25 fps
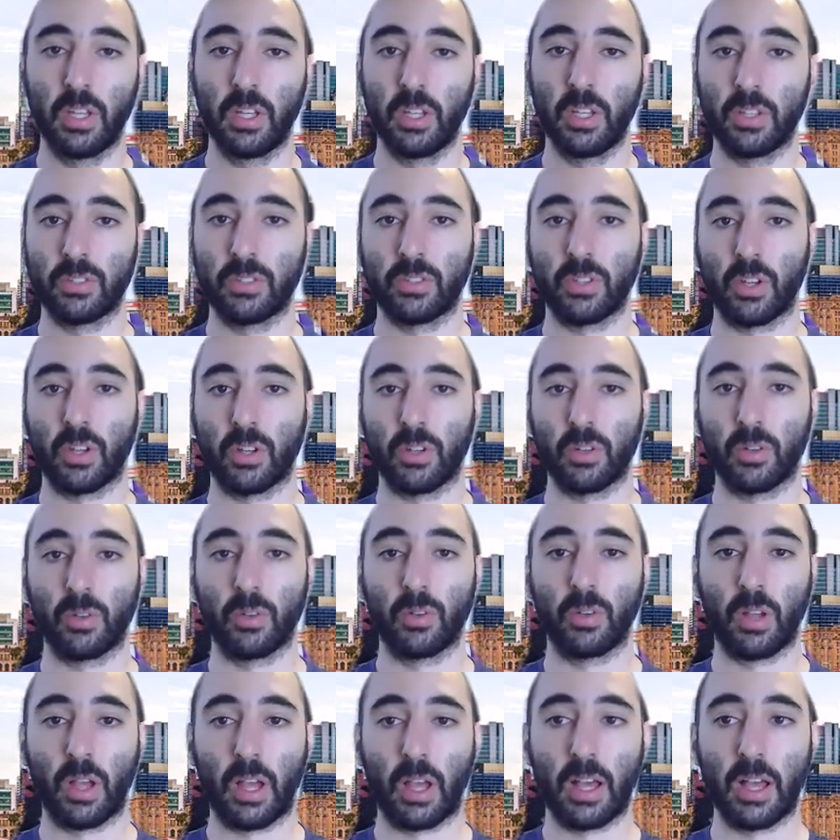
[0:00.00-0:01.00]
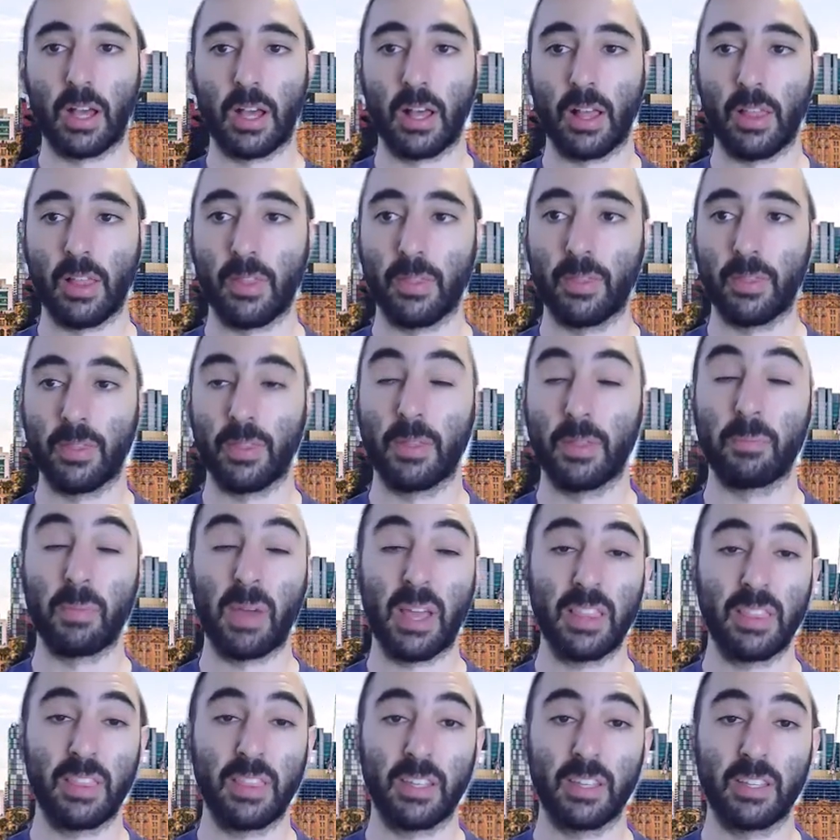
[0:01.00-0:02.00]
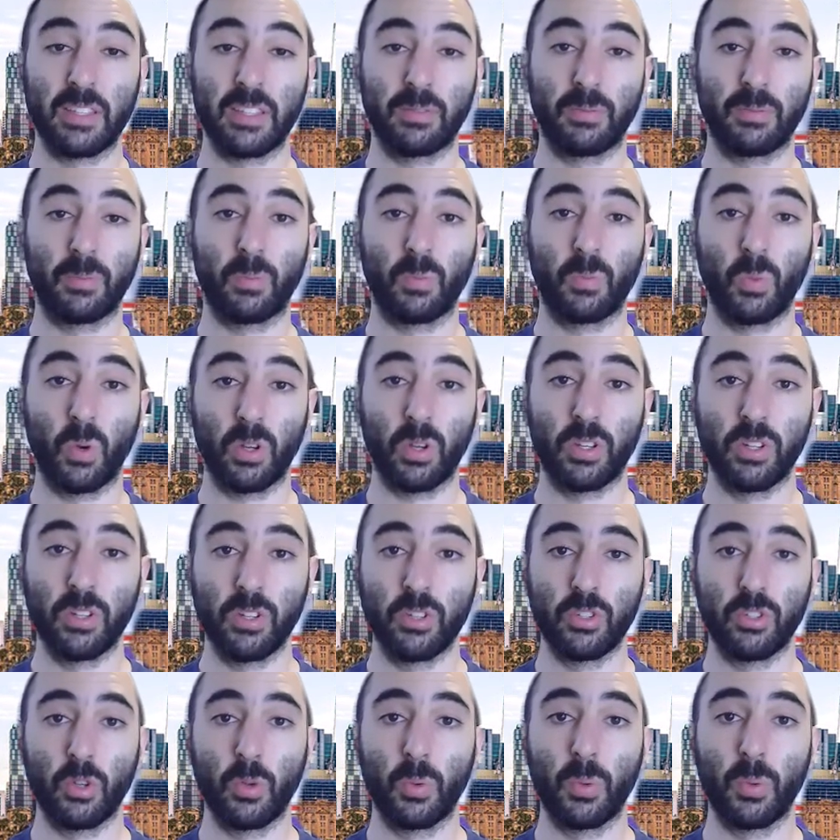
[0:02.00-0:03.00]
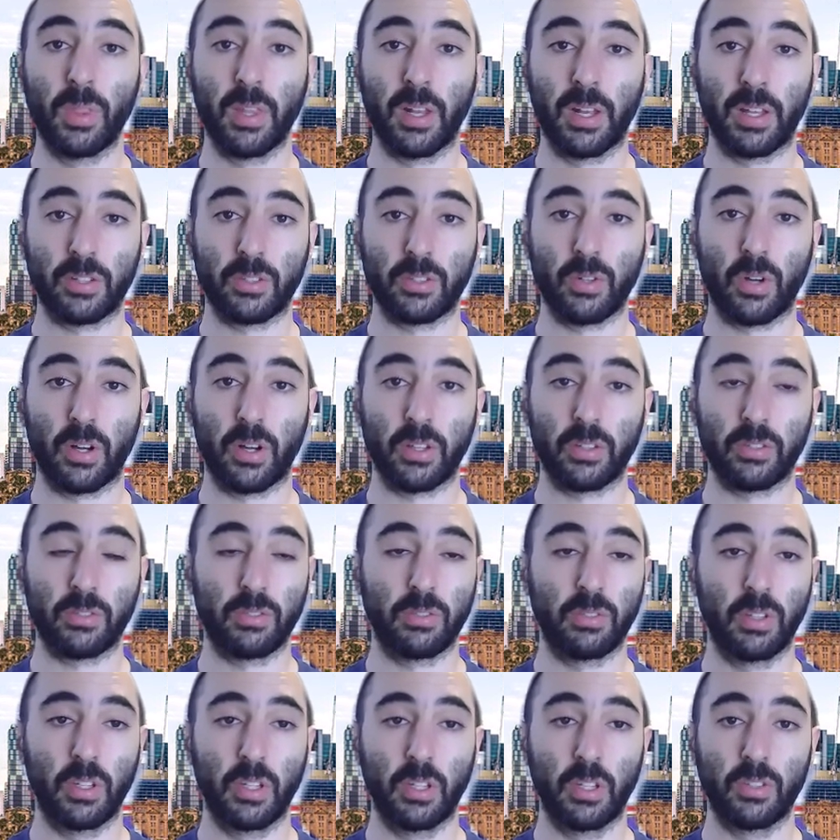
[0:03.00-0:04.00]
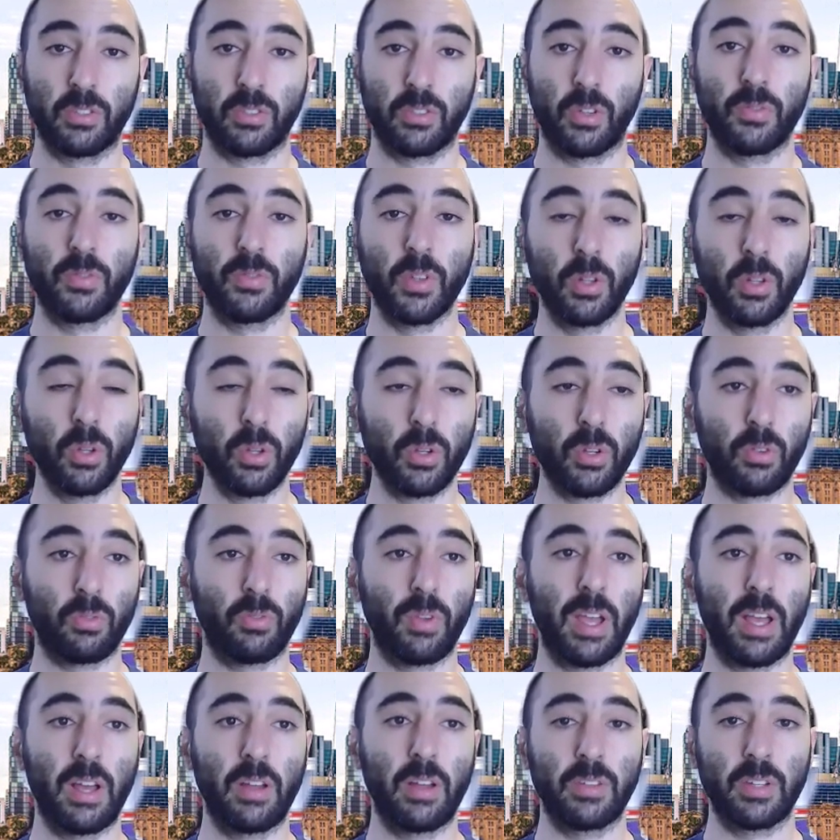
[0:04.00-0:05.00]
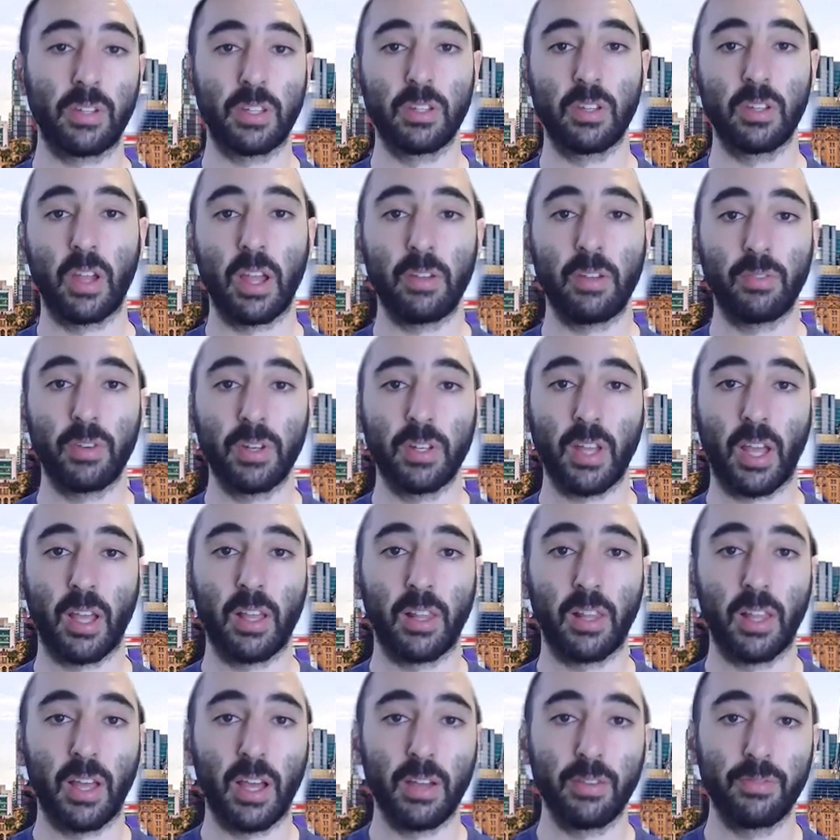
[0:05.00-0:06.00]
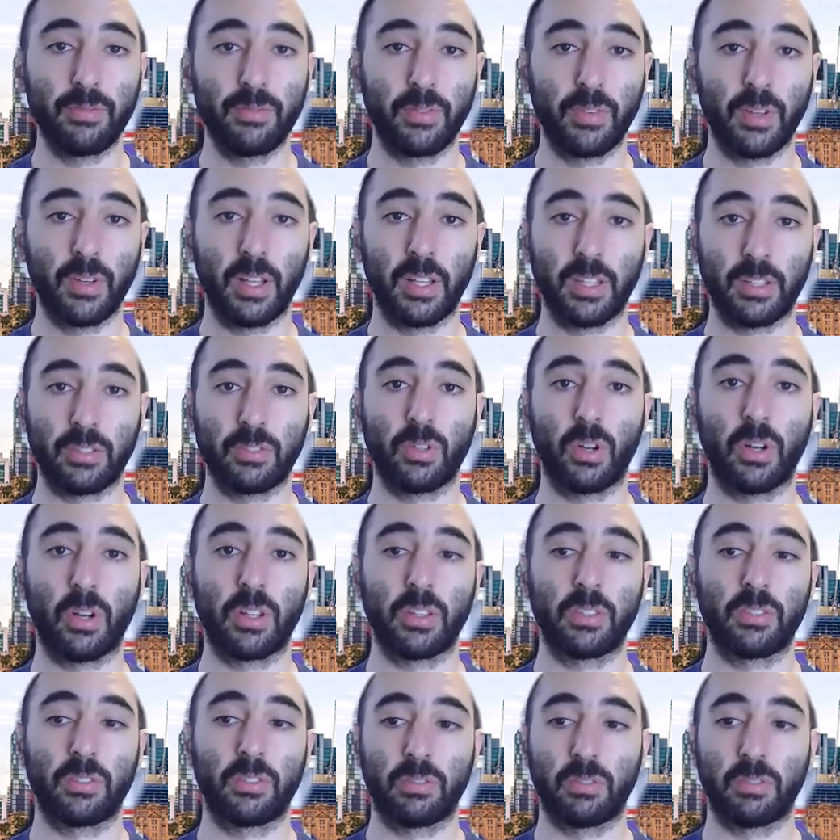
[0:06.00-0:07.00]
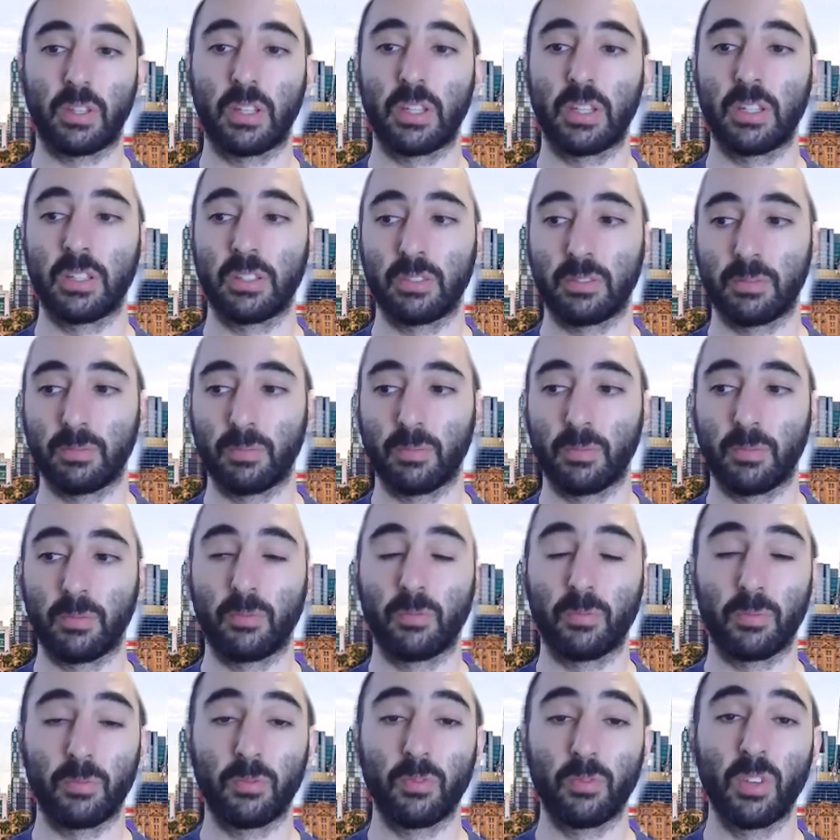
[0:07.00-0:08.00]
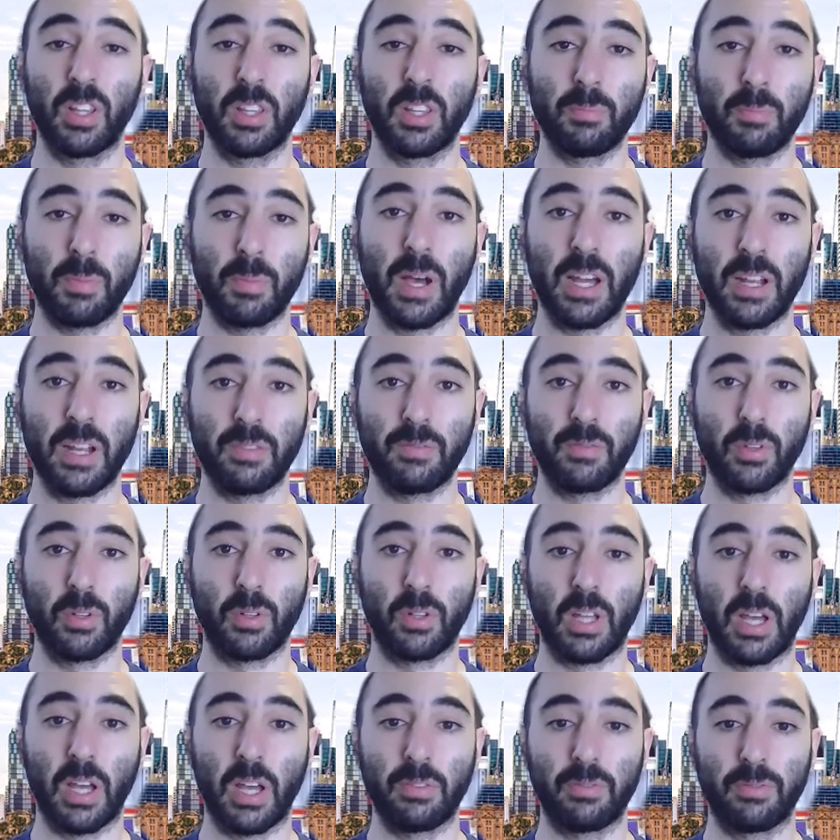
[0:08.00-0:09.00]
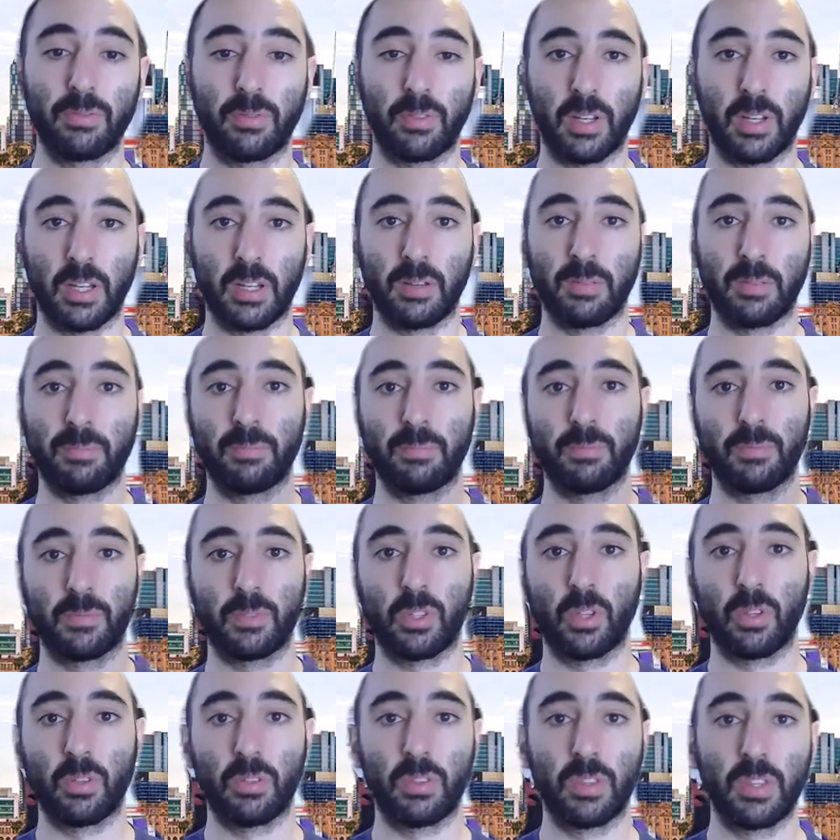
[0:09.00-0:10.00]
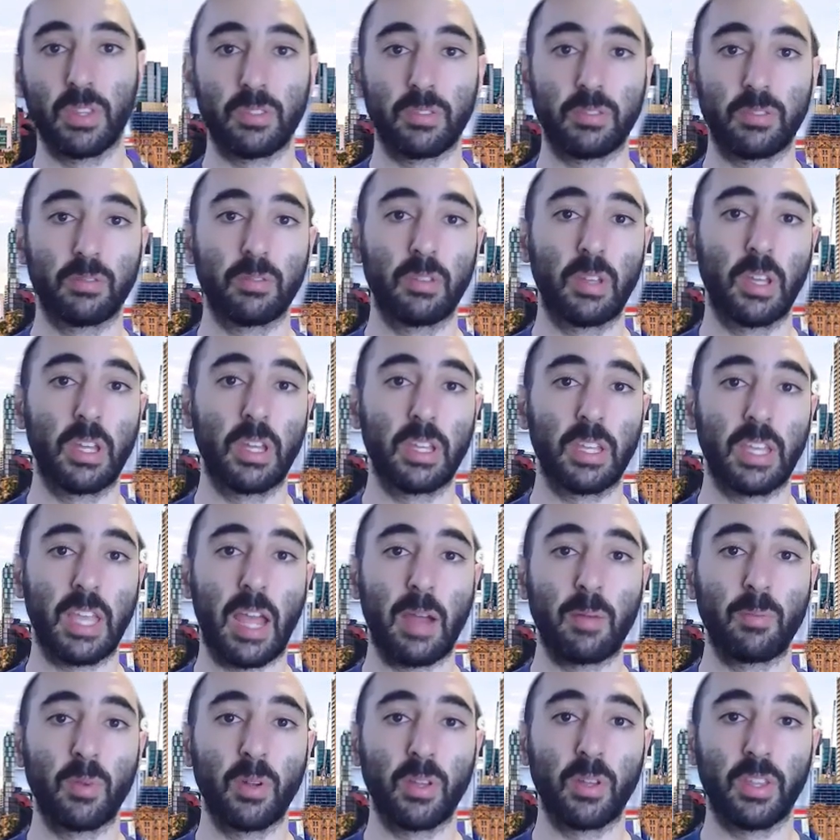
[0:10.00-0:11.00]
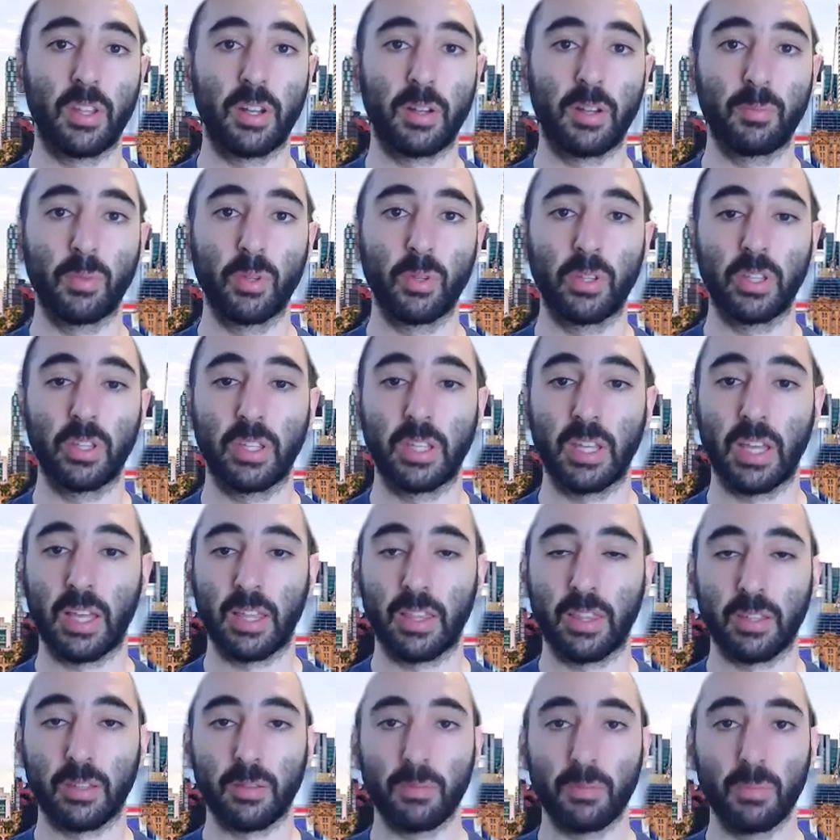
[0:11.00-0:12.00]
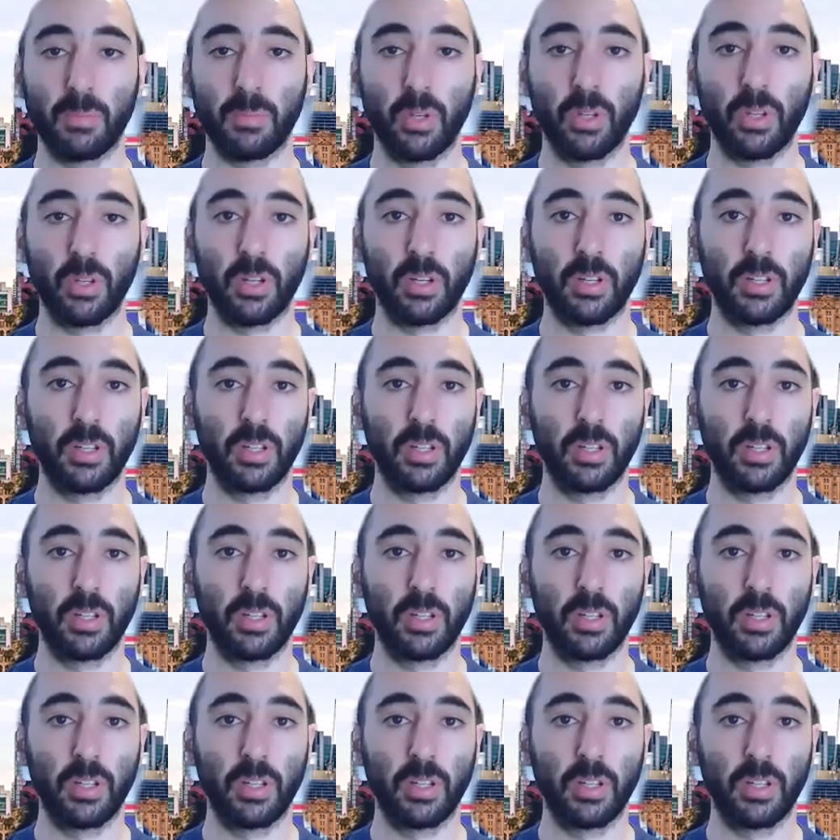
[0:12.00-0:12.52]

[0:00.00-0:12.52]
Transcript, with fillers: So, uh, the main thing is what can you do with electronics? So, if you look around in your everyday life, electronics is really part of your life. Um, so, this camera that I'm looking at, the computer,